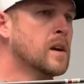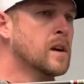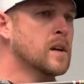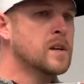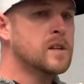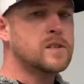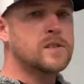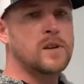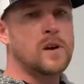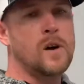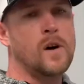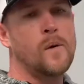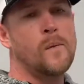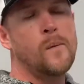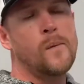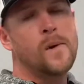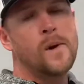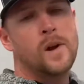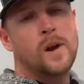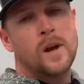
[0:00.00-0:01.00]
So
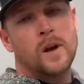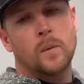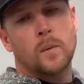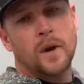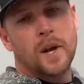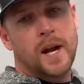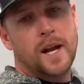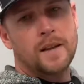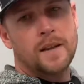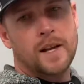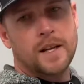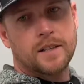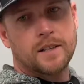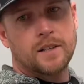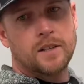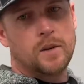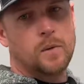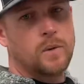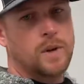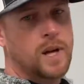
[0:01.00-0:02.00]
what I like to
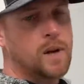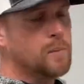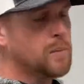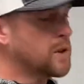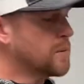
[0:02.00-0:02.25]
do when I build